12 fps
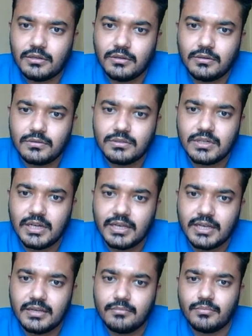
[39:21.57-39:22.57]
Looks like
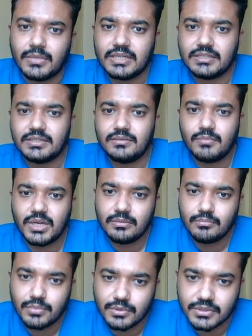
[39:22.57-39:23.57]
I messed my
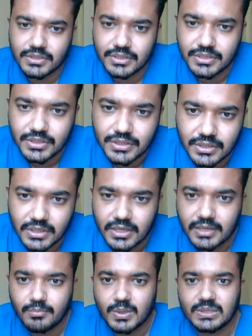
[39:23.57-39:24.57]
position.
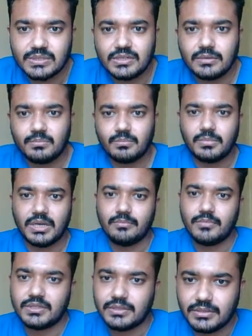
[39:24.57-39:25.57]
I messed up.
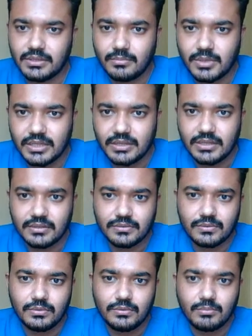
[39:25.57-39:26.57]
I think
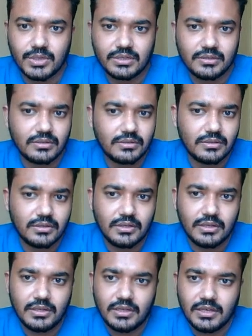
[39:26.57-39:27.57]
so. But,
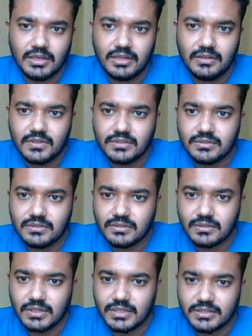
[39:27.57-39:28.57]
anyways,
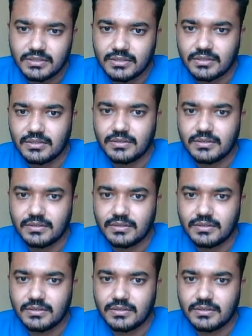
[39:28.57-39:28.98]
let's.